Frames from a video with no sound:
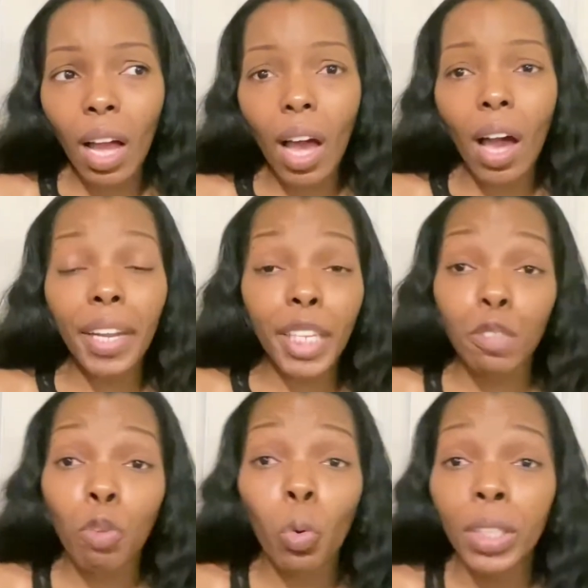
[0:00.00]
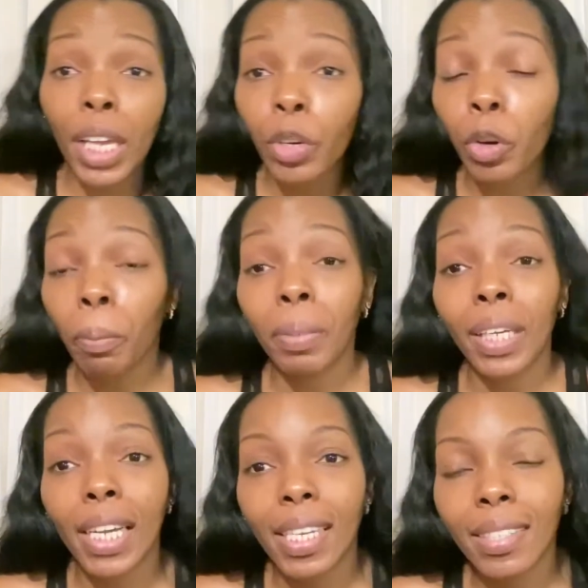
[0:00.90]
an exfoliator
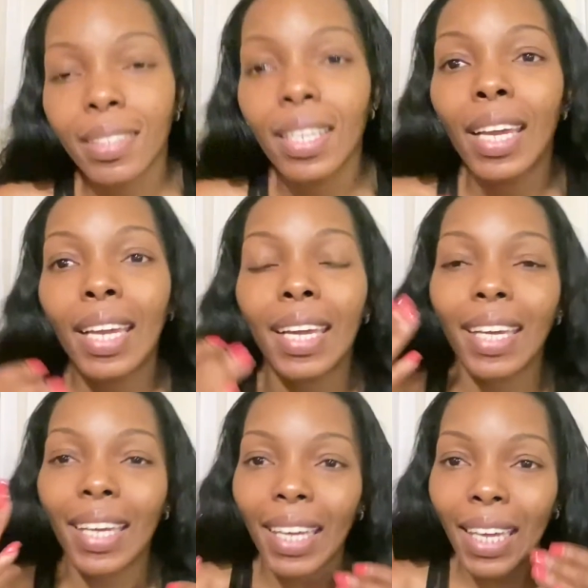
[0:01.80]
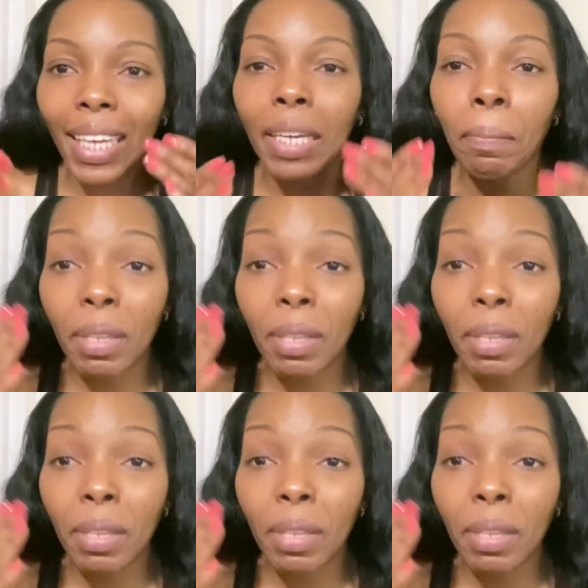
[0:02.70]
because it can be